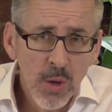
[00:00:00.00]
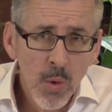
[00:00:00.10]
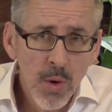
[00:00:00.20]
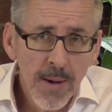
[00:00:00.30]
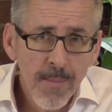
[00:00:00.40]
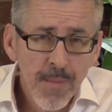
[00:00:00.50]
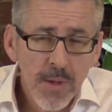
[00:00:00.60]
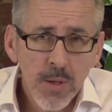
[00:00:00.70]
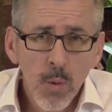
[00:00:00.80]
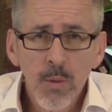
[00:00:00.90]
in order.
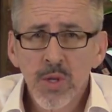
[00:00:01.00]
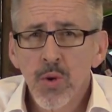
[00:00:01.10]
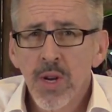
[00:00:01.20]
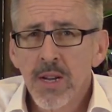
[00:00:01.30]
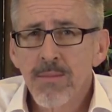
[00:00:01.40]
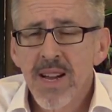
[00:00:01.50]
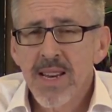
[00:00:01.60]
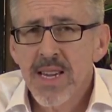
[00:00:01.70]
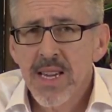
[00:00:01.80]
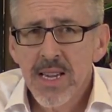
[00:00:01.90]
So what we're talking about
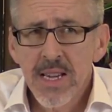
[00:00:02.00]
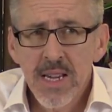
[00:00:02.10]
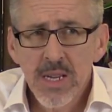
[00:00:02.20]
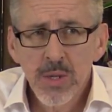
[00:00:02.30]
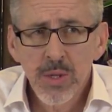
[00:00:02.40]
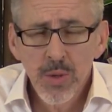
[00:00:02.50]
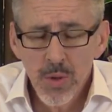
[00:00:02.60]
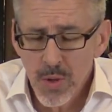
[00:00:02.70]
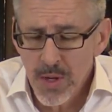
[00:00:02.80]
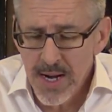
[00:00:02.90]
here is
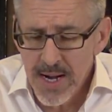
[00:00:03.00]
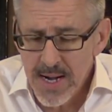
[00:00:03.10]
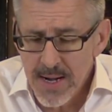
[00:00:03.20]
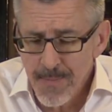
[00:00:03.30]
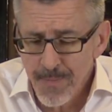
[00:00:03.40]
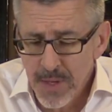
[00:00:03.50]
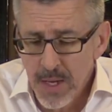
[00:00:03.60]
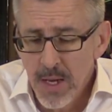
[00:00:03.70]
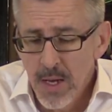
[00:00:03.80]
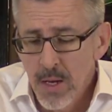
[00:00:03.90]
your
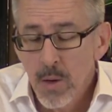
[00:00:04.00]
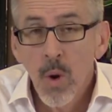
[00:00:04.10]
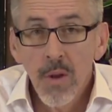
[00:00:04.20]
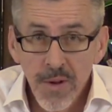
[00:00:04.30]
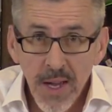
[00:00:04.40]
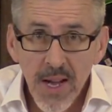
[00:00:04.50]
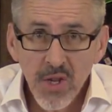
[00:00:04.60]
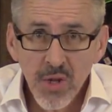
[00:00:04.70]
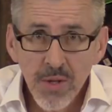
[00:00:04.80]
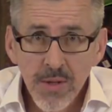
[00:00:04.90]

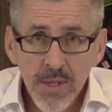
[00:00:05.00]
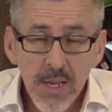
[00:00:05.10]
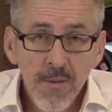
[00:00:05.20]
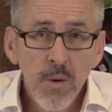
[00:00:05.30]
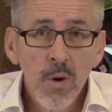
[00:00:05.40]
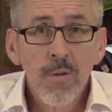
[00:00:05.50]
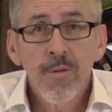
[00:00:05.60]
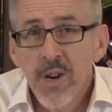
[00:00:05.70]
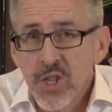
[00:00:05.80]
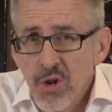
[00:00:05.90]
qualifications. If you're a
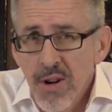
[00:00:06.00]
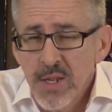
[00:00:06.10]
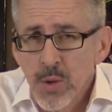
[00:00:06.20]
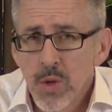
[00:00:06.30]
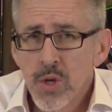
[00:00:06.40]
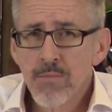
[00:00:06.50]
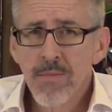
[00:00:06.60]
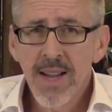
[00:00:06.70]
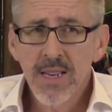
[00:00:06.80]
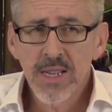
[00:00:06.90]
fresh graduate, you
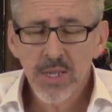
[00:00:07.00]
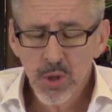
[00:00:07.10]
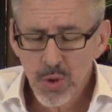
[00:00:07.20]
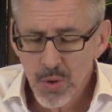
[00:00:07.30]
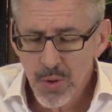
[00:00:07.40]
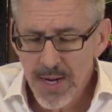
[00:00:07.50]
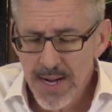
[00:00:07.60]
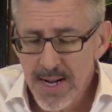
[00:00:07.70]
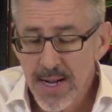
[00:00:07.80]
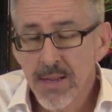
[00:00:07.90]
may need your
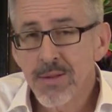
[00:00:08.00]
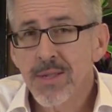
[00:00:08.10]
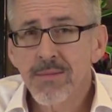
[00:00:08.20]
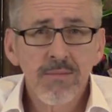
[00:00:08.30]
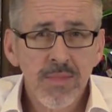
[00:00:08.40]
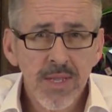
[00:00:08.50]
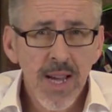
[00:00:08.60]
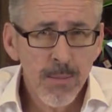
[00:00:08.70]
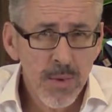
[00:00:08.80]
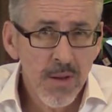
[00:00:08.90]

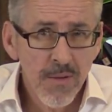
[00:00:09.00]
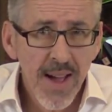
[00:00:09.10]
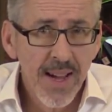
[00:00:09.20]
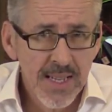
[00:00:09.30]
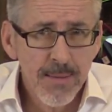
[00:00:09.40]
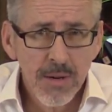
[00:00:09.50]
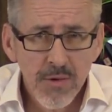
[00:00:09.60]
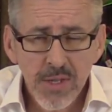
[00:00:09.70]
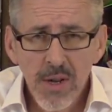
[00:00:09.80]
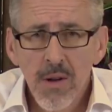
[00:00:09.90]
statement of academic
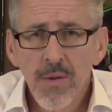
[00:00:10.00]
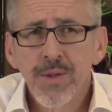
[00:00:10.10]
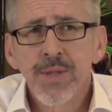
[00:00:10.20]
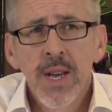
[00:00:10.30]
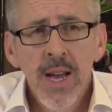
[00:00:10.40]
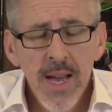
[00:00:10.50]
results.